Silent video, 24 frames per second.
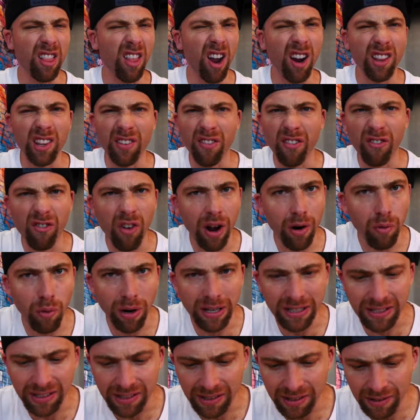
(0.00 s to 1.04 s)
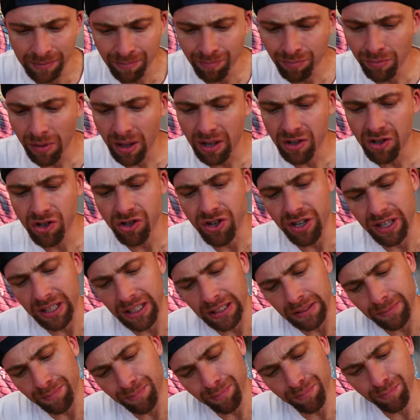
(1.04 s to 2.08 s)
lot of different fried rices.
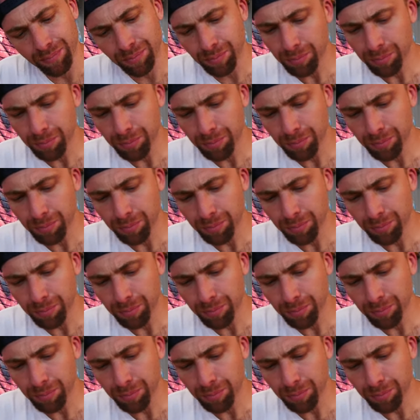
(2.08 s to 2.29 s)
Chicken,